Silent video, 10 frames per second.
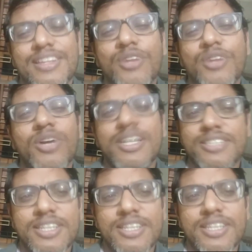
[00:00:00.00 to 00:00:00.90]
they don't
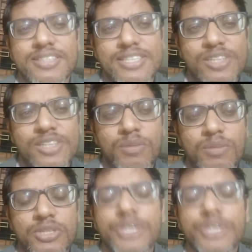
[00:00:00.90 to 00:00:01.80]
consider this as an
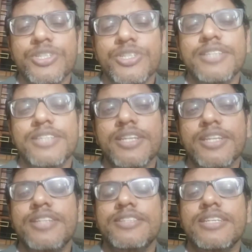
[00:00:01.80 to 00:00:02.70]
opportunity. You should
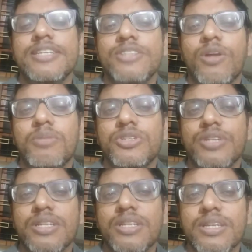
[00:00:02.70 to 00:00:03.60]
consider this as an
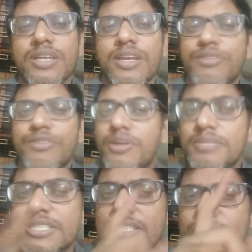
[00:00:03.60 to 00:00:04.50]
opportunity. If you're a
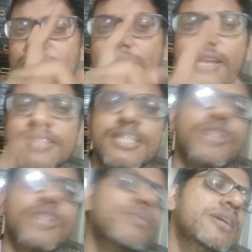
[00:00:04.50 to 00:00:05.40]
businessman
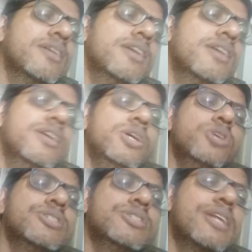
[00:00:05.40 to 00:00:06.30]
listening to me,
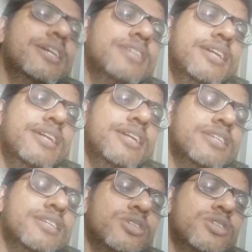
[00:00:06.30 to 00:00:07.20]
you should consider
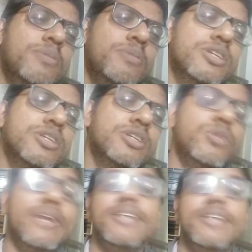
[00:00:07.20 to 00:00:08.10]
this as an opportunity.
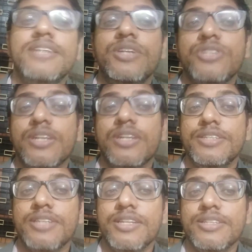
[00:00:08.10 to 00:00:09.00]
Why I say you should
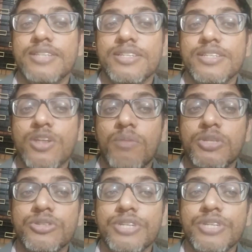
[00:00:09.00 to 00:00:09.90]
consider this as an
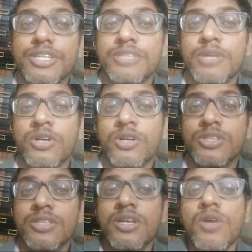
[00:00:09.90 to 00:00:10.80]
opportunity is
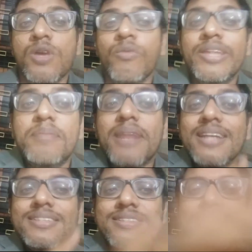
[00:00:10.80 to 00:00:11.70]
because when the
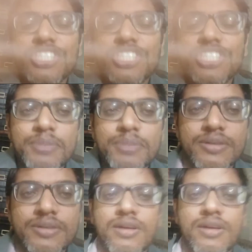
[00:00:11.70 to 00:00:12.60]
prices are cheap
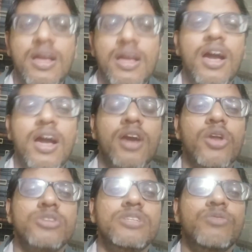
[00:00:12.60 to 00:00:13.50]

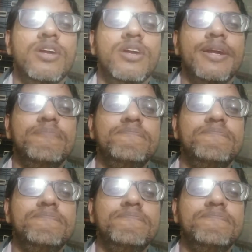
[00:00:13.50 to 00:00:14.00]
across the world,